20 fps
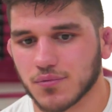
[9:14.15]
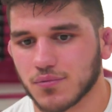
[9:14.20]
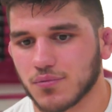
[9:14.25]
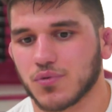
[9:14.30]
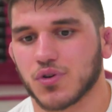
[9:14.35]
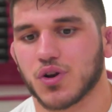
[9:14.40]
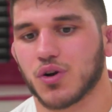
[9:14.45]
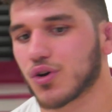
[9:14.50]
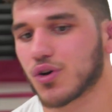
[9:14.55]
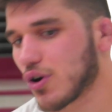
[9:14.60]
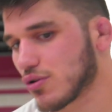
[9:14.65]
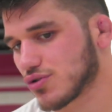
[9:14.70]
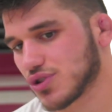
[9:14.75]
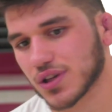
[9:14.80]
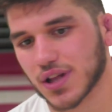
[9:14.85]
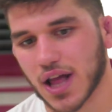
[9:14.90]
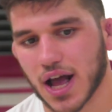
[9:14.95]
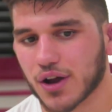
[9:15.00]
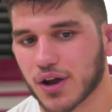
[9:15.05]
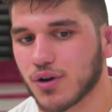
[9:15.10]
you know,
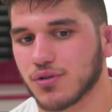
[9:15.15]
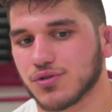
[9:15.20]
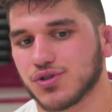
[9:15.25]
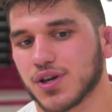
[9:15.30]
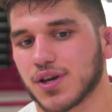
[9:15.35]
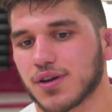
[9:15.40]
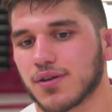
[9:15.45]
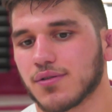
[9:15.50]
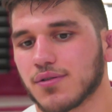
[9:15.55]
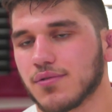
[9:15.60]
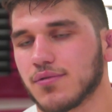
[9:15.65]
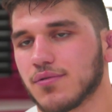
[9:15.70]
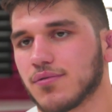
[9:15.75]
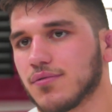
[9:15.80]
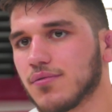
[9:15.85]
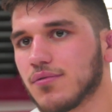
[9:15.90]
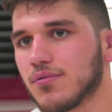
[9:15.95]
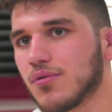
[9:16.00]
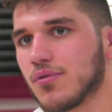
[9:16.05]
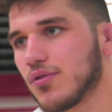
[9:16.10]
coaching, not coaching,
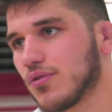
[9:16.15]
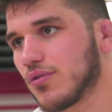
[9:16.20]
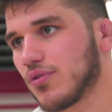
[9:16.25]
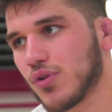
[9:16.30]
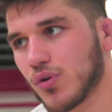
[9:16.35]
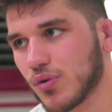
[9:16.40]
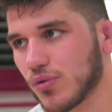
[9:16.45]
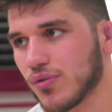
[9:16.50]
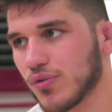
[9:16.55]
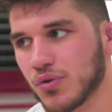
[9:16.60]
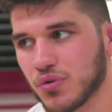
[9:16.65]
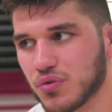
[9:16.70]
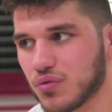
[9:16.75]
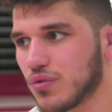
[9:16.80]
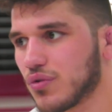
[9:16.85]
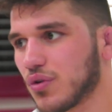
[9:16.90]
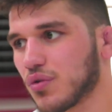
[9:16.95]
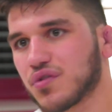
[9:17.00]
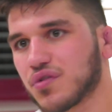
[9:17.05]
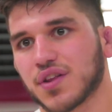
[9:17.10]

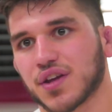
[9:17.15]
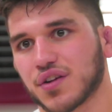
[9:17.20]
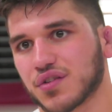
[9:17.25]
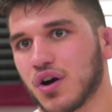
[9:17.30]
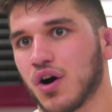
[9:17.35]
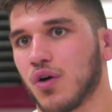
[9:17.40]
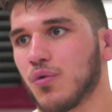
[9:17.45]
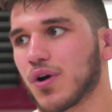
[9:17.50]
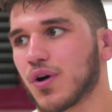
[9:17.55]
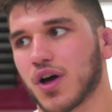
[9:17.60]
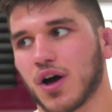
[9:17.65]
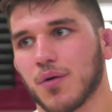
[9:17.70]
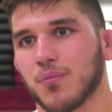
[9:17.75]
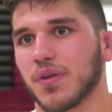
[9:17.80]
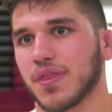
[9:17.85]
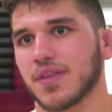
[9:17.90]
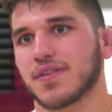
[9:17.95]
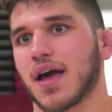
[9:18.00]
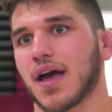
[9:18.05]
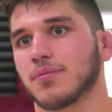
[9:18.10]
those things all will come
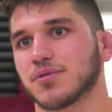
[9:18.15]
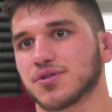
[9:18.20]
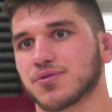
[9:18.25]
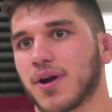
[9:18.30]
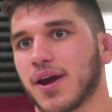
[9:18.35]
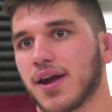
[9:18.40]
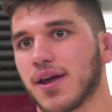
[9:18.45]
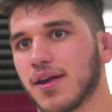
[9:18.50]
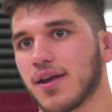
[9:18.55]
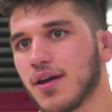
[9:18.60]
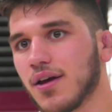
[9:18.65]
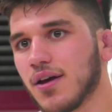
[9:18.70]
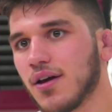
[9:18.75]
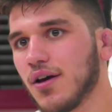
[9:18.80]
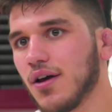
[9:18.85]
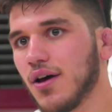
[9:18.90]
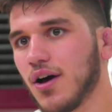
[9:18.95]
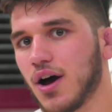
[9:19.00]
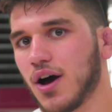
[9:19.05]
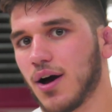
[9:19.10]
when the time is right.
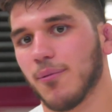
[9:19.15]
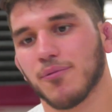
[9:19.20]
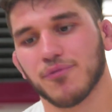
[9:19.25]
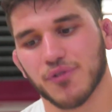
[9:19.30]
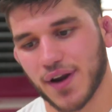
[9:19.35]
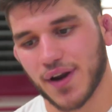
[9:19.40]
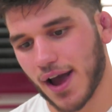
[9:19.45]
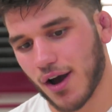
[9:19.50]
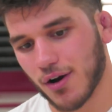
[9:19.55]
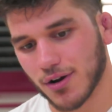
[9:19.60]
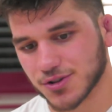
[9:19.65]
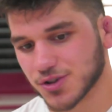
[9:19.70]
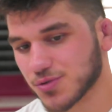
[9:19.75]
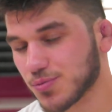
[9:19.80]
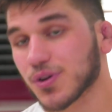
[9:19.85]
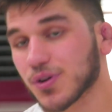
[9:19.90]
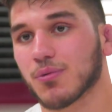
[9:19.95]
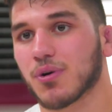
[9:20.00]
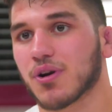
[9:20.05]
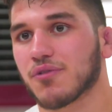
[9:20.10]
For now, I just
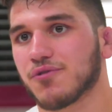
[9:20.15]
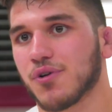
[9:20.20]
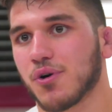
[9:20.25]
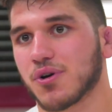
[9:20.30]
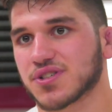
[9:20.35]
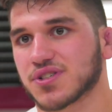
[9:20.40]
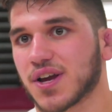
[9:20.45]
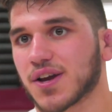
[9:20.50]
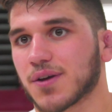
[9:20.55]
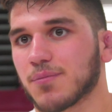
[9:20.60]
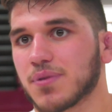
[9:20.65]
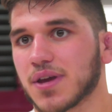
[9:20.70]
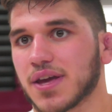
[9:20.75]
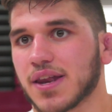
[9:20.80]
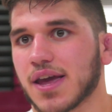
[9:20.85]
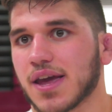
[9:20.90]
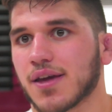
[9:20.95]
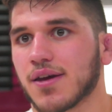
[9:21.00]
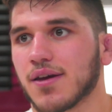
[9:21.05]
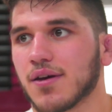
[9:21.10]
really want to focus on
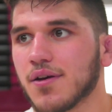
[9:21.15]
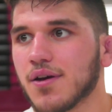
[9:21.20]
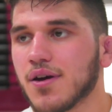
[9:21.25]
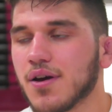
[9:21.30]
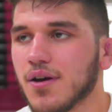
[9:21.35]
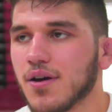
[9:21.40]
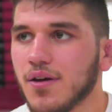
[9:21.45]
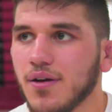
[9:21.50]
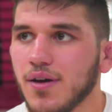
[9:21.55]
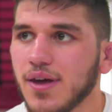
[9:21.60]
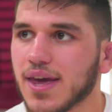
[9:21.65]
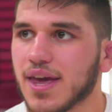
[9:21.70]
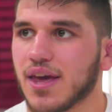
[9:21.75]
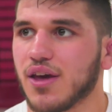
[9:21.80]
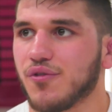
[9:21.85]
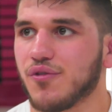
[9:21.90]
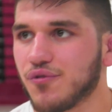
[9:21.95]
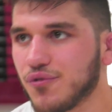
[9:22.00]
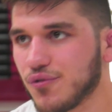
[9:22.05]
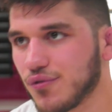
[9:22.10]
competing.
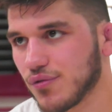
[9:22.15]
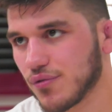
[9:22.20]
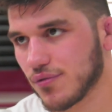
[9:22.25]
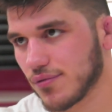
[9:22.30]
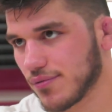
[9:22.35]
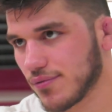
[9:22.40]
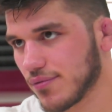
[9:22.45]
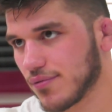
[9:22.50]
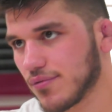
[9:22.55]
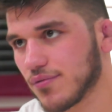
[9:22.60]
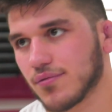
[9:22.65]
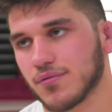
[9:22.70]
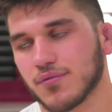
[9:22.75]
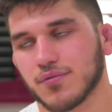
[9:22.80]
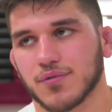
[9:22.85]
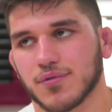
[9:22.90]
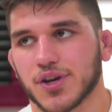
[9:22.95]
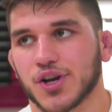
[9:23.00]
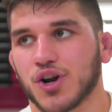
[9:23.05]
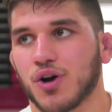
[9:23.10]
If,
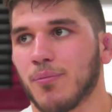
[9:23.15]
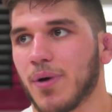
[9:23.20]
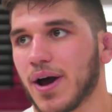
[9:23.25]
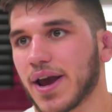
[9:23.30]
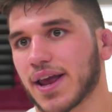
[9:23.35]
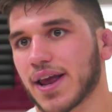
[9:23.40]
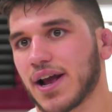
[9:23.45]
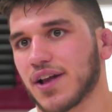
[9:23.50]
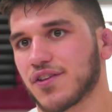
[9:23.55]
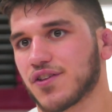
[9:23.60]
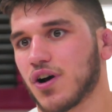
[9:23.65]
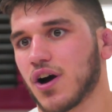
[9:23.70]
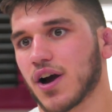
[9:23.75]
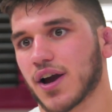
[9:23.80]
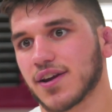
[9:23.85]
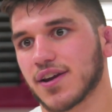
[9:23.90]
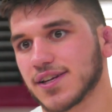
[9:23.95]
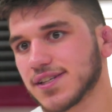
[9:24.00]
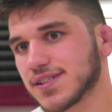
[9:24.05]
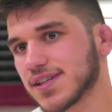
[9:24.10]
you know, Mike and I
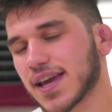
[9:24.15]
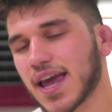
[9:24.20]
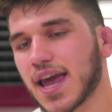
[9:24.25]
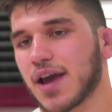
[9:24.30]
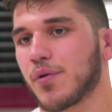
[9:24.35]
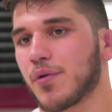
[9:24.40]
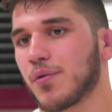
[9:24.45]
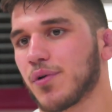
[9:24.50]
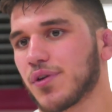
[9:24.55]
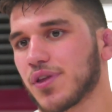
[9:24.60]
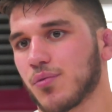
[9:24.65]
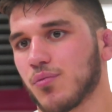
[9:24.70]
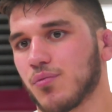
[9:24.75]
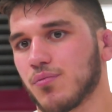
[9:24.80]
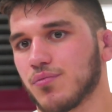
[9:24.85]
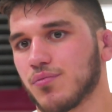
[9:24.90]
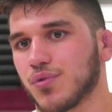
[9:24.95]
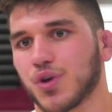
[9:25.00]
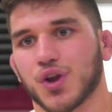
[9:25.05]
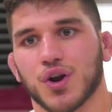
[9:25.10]
talk and he's like, hey, we really,
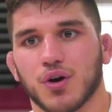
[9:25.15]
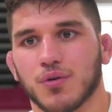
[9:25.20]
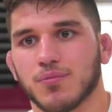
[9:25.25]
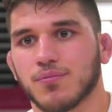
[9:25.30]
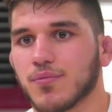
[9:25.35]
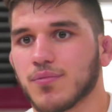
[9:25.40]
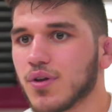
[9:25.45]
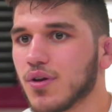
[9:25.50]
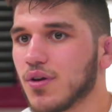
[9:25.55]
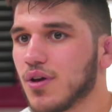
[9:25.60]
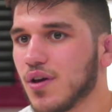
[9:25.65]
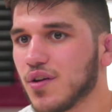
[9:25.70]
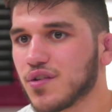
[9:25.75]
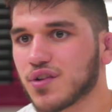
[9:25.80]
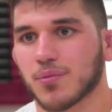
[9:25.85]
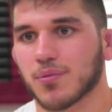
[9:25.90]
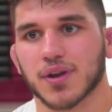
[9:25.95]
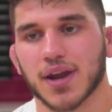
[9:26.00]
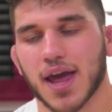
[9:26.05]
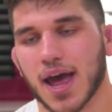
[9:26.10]
you know,
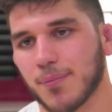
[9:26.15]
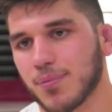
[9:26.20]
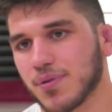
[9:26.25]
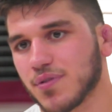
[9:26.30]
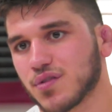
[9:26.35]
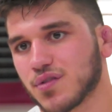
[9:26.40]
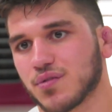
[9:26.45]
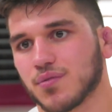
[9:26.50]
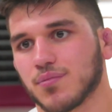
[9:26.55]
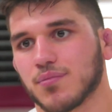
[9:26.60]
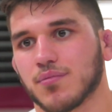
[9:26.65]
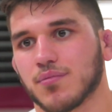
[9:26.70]
something happens,